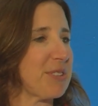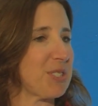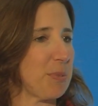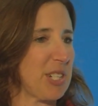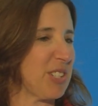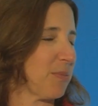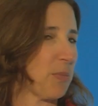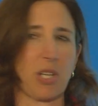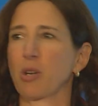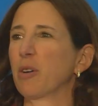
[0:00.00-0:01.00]
So I'm actually, we're
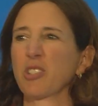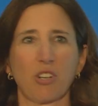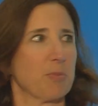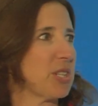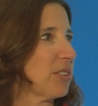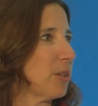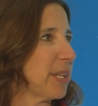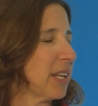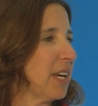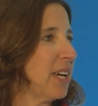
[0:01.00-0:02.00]
going to go off script here a little
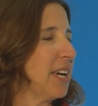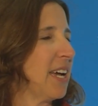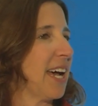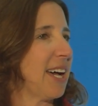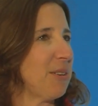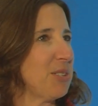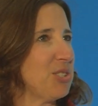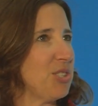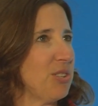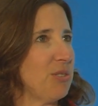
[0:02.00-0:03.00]
bit. Please. How
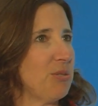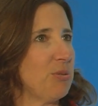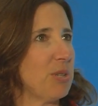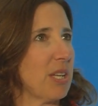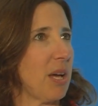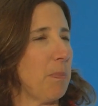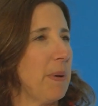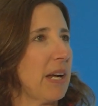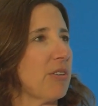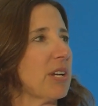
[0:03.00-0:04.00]
did you get
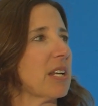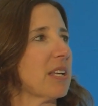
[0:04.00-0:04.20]
better at